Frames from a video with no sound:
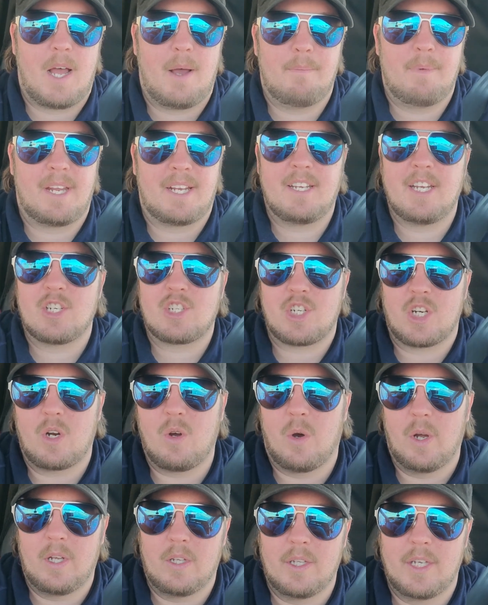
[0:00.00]
ignition
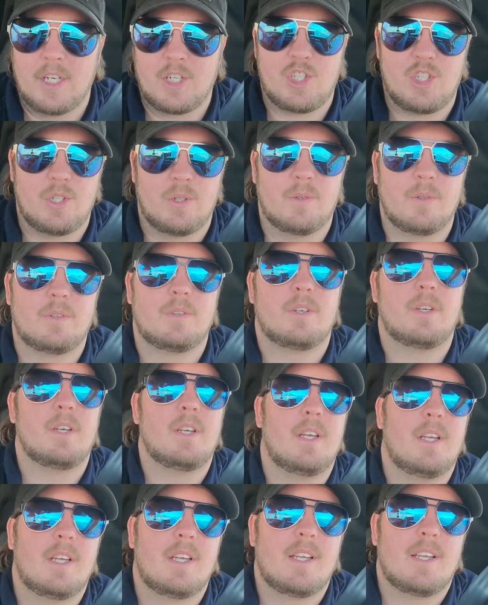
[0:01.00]
coil issue.
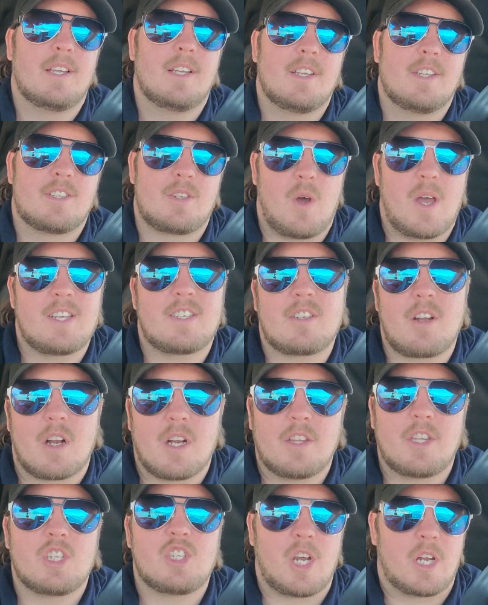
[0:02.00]
So I
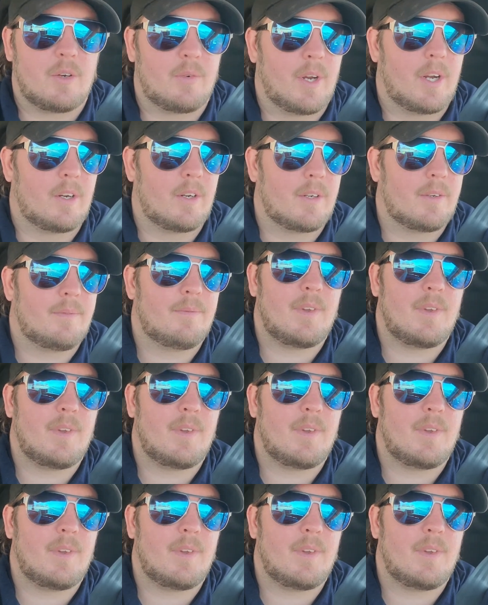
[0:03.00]
started the generator